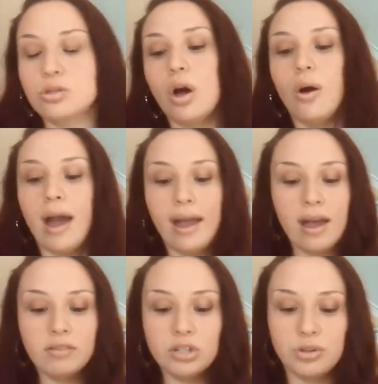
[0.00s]
I
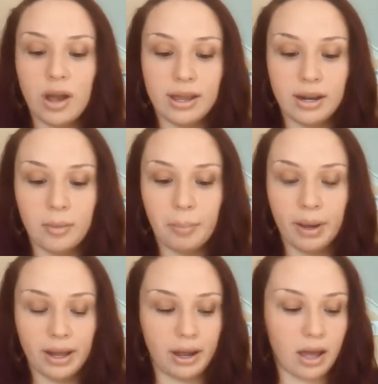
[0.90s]
haven't tried it,
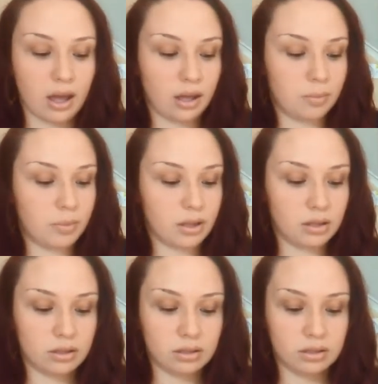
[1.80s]
but um,
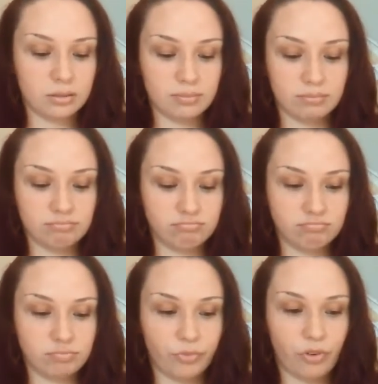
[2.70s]

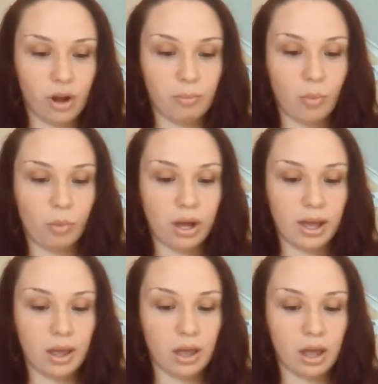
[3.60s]
from
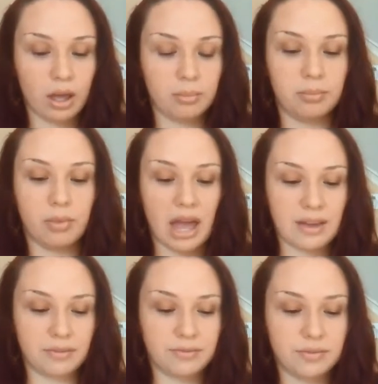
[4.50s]
what um,
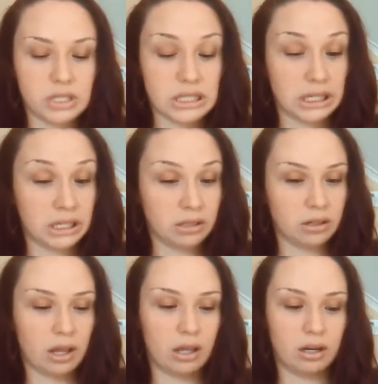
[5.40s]
I've seen
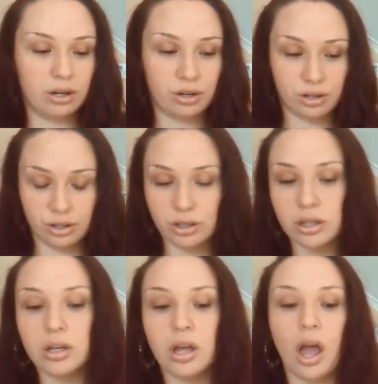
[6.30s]
and heard,
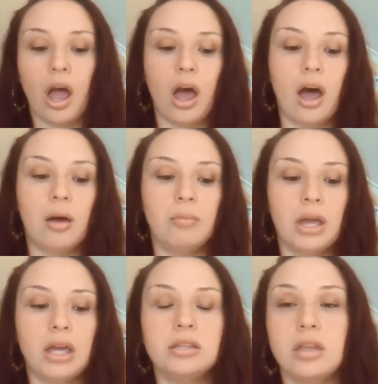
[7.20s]
um,
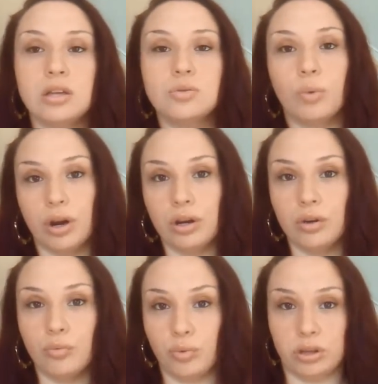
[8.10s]
it does work
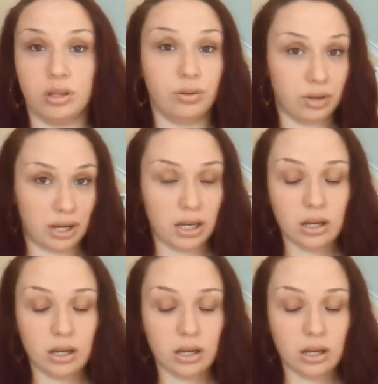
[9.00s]
really great.